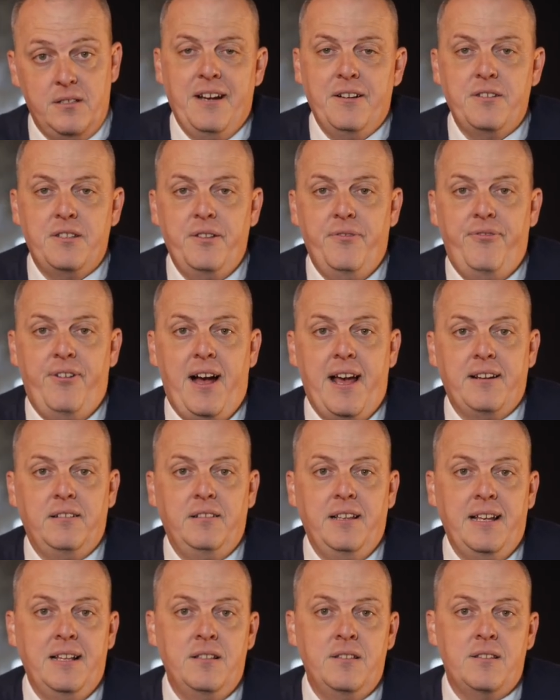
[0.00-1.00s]
Here's the
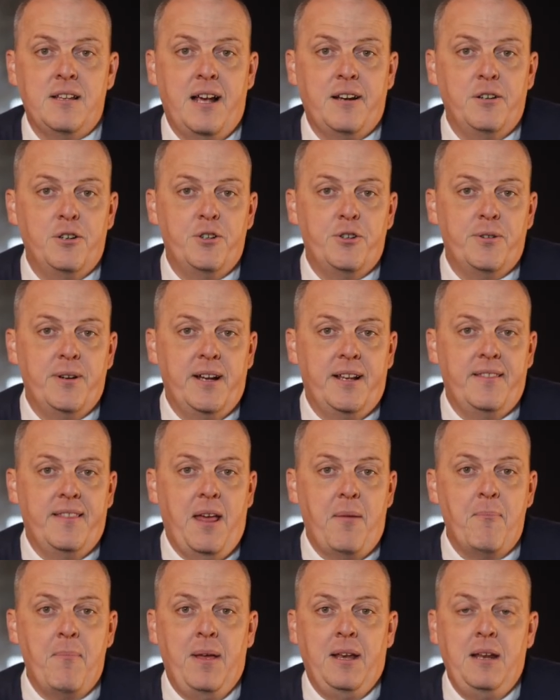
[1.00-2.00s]
final insider trick
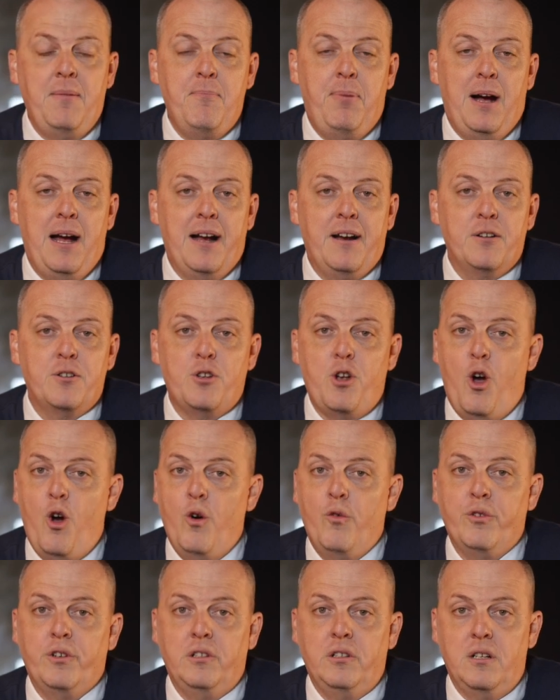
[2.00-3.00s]
that many buyers
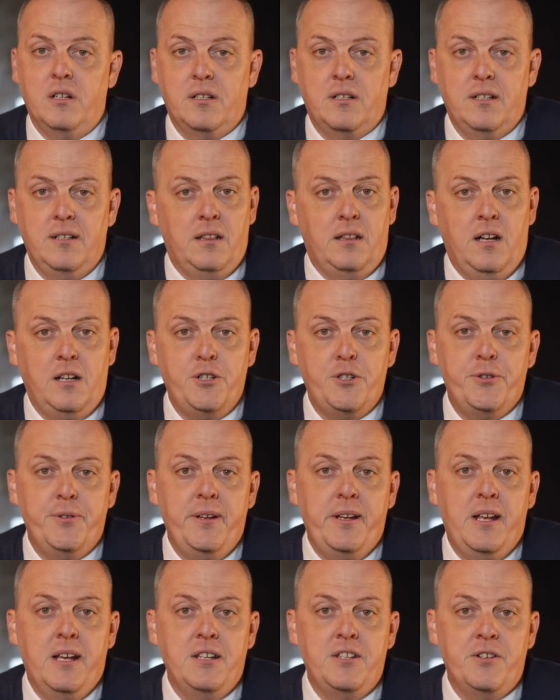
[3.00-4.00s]
overlook. Luxury
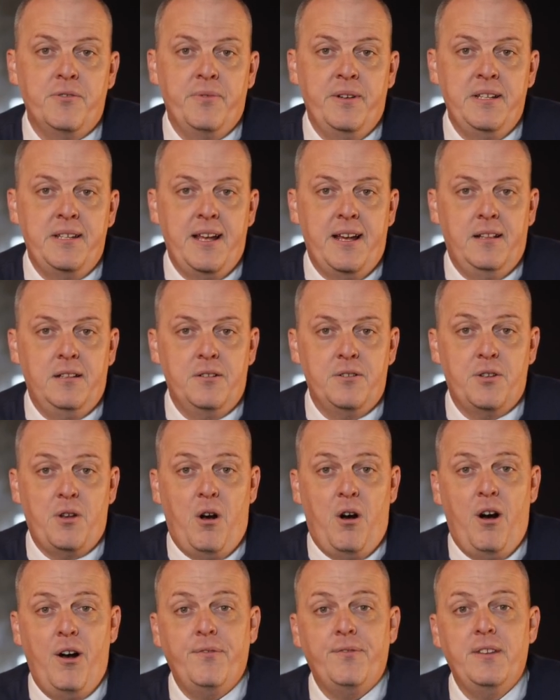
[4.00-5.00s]
kitchen retailers
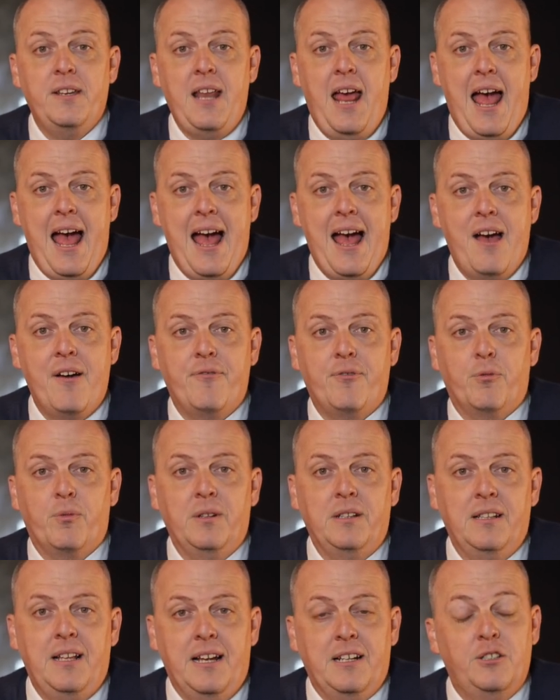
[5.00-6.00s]
often have
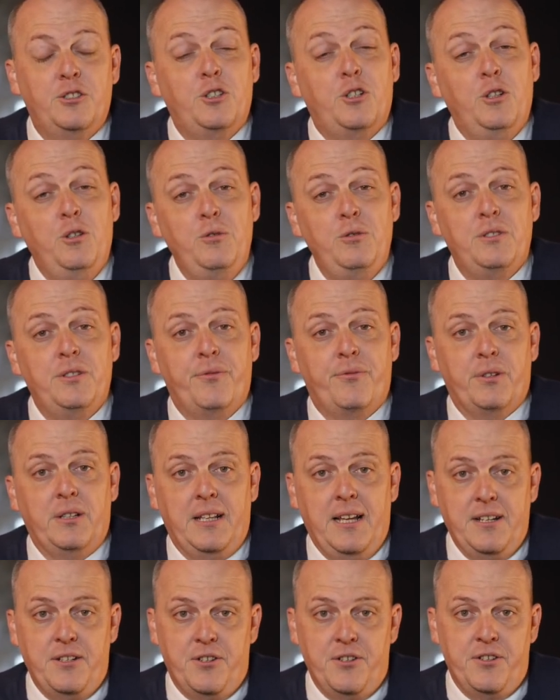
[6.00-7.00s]
exclusive
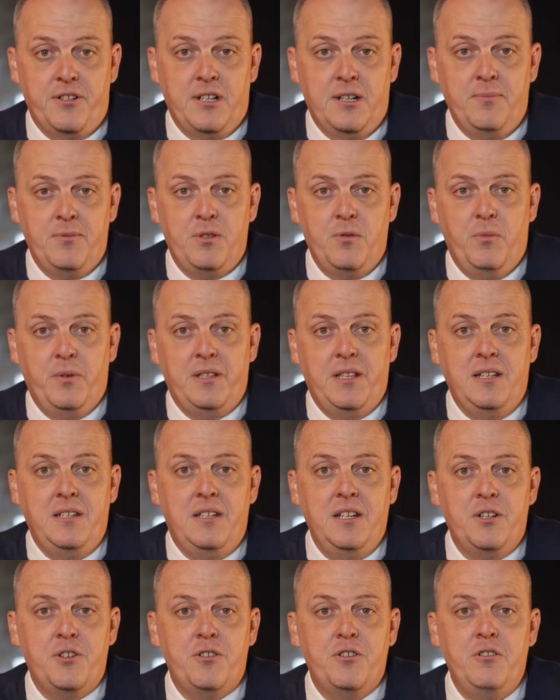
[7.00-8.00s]
relationships with
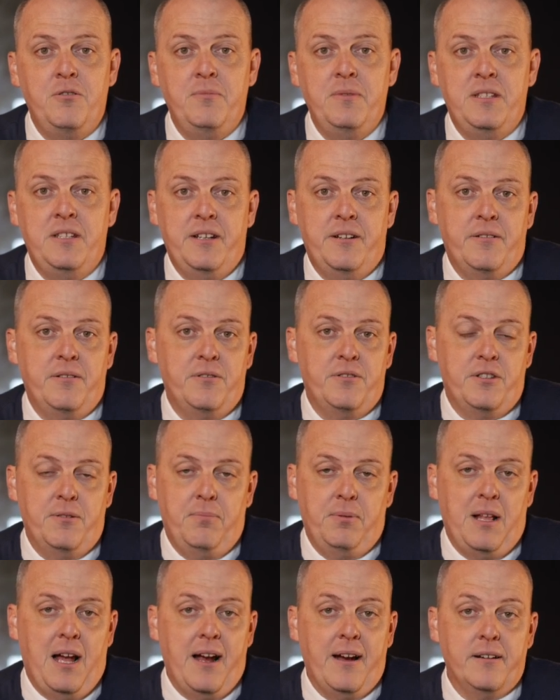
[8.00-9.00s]
additional material
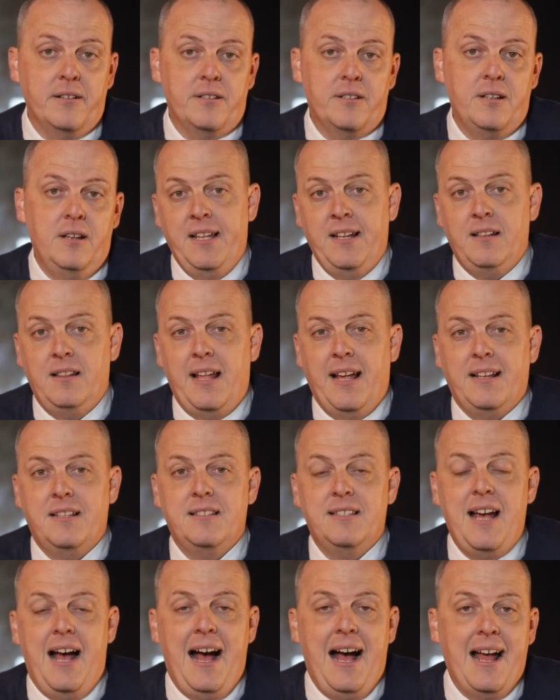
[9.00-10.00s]
suppliers. Think like
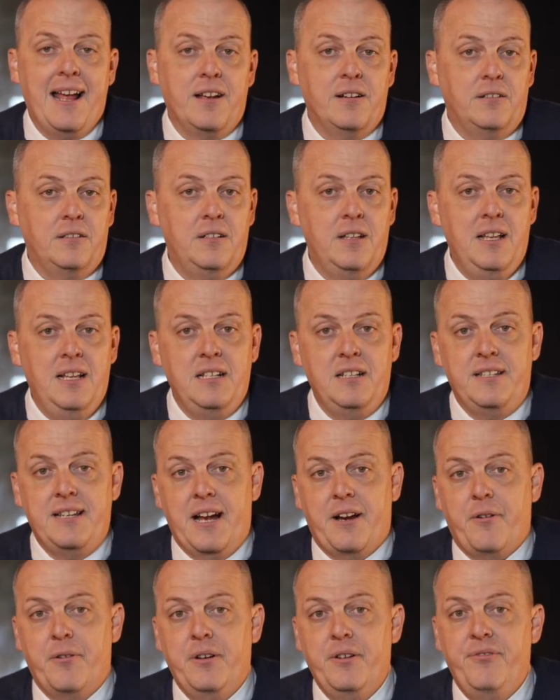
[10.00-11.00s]
tile,
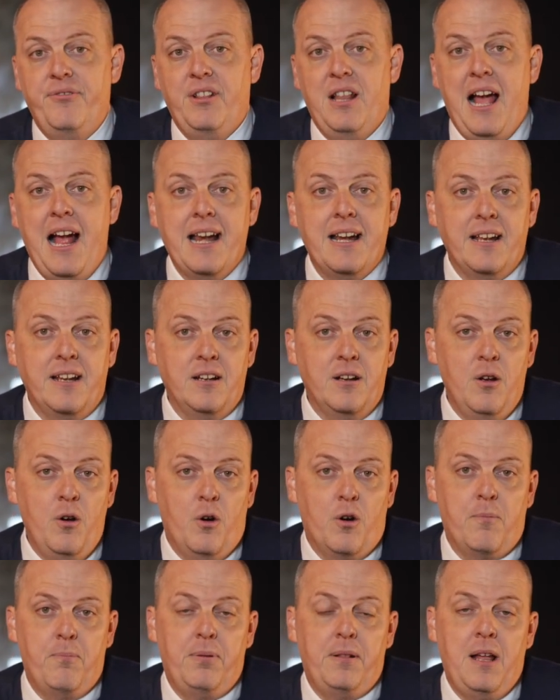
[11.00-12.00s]
decorative lighting,
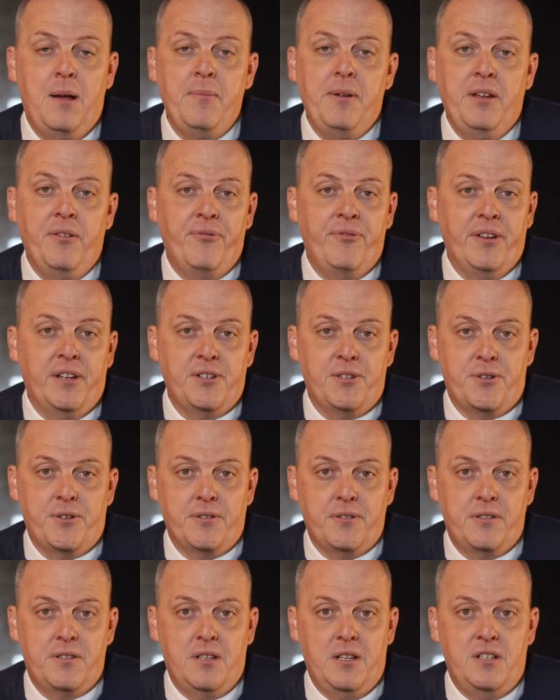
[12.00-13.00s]
or plumbing
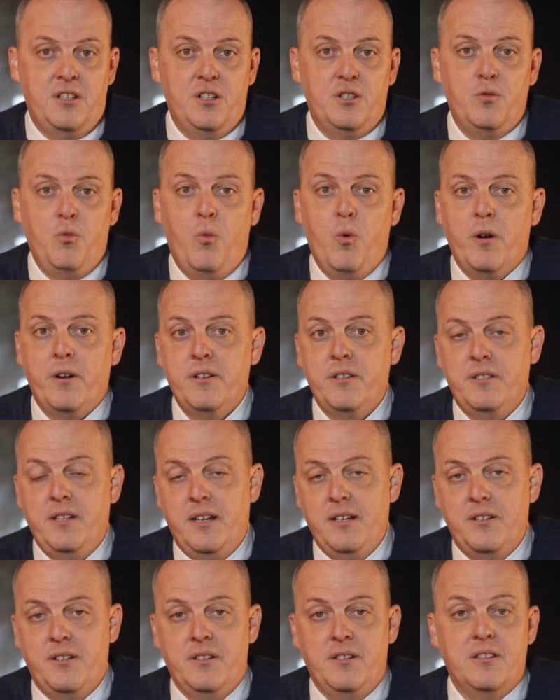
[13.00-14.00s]
fixtures such as
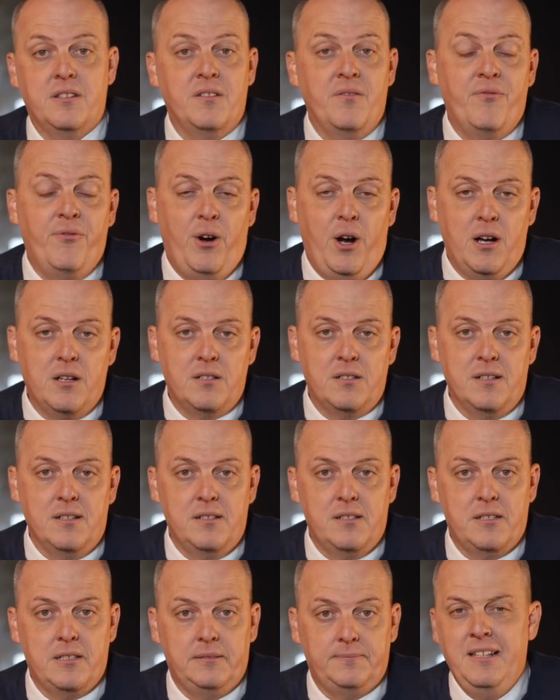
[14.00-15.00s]
workstations and
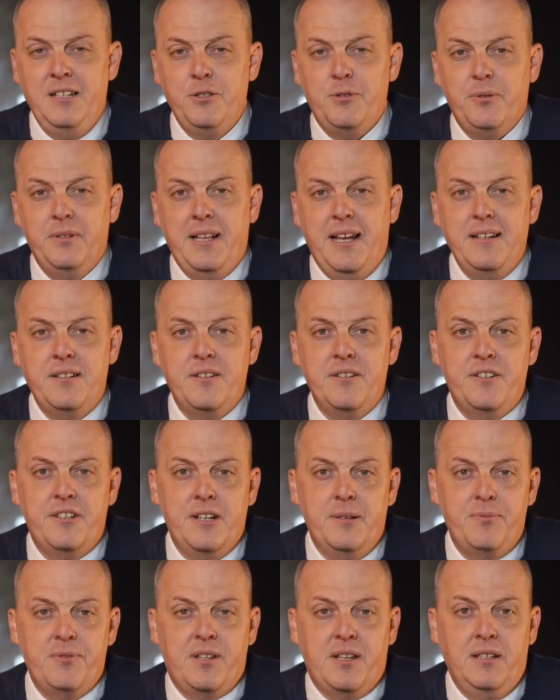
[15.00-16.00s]
faucets. These
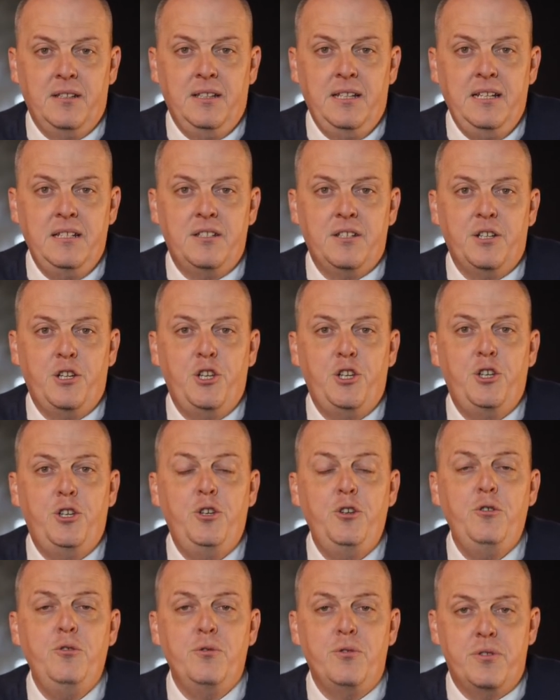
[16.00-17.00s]
relationships can lead to
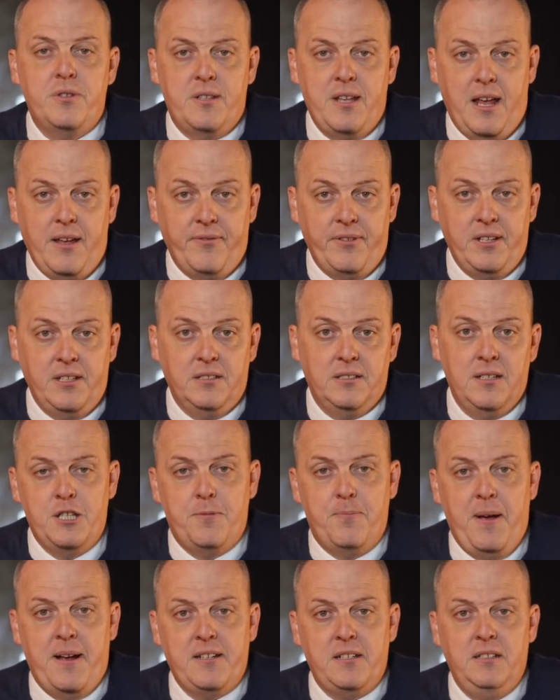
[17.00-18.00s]
huge savings,
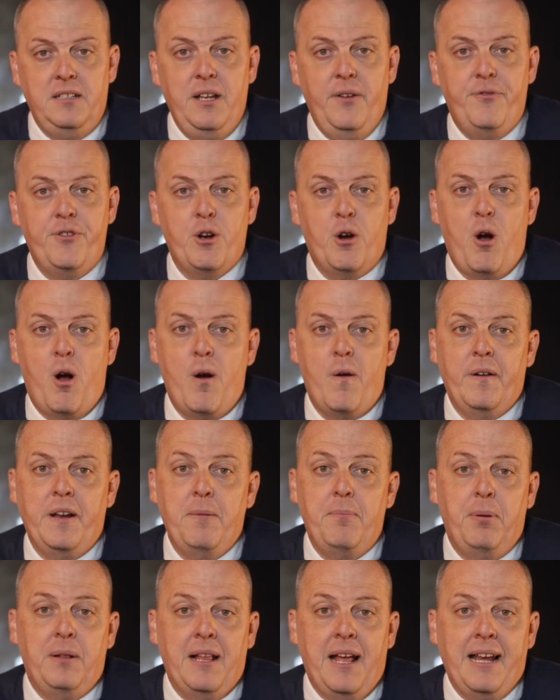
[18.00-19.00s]
especially if you're
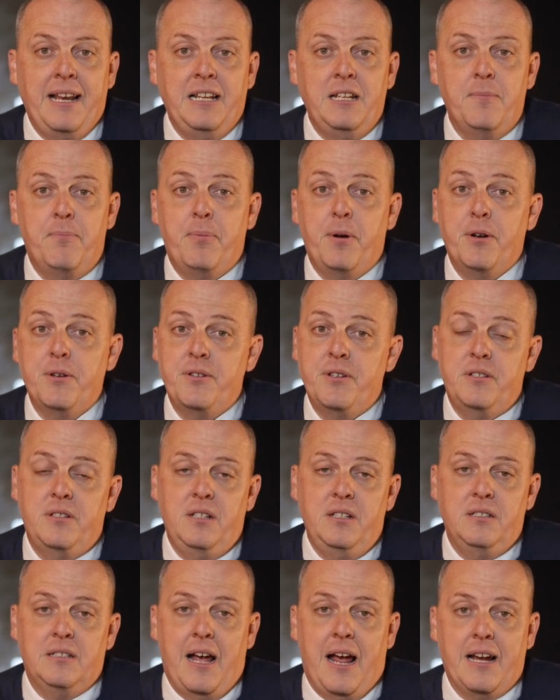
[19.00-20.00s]
already planning to purchase
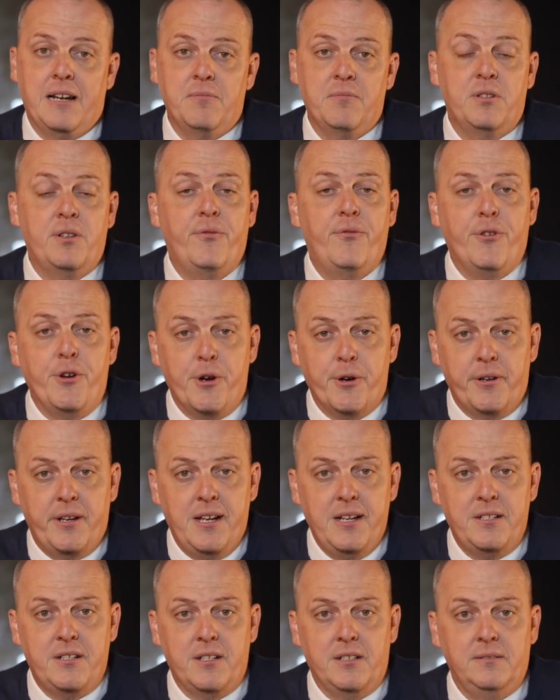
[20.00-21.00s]
these items for your
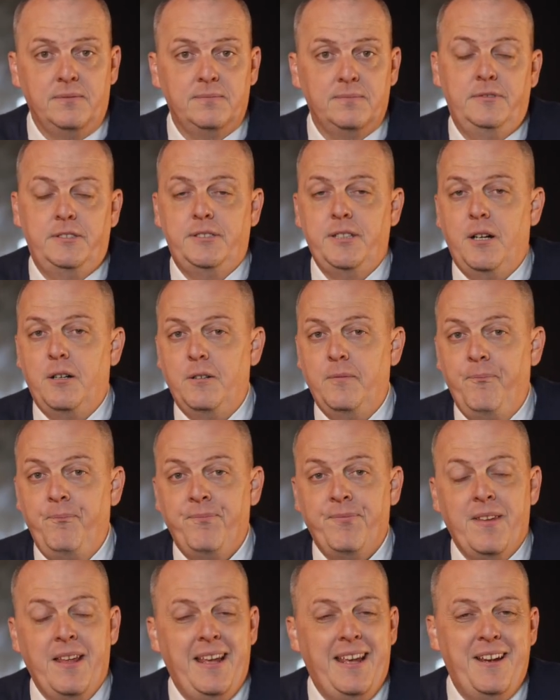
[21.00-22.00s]
kitchen. So,
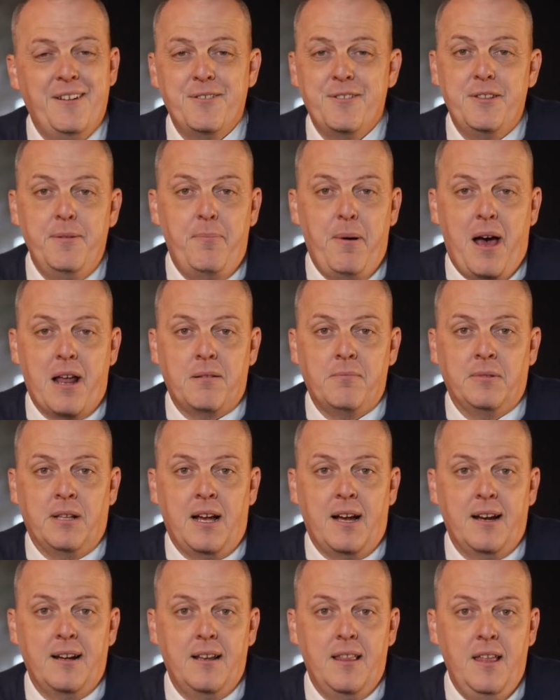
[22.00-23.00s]
here's the bottom
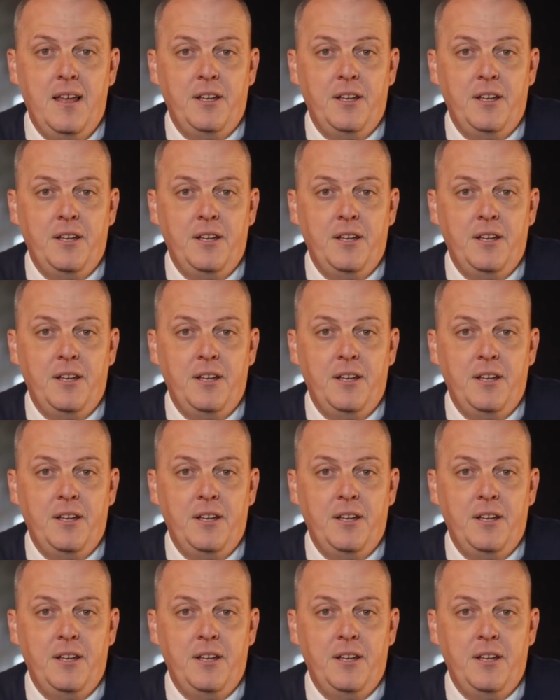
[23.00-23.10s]
line.